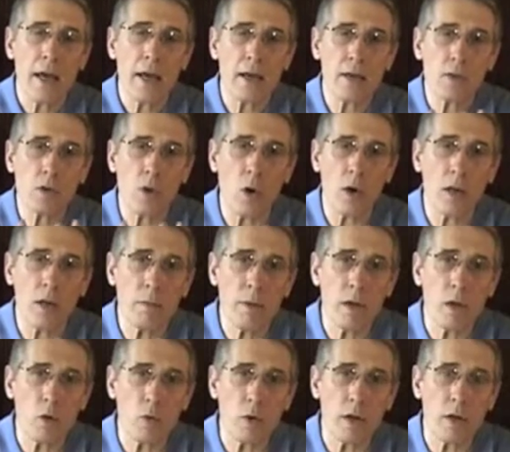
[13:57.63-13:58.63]
is going to
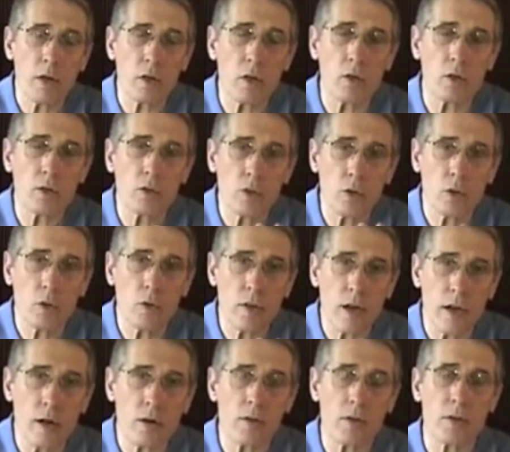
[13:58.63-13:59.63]
be critical to
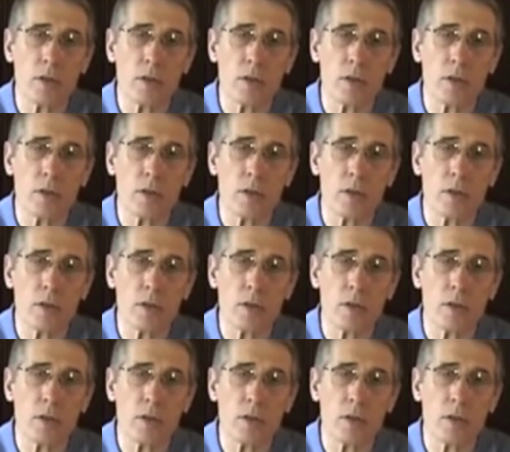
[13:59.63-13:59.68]
their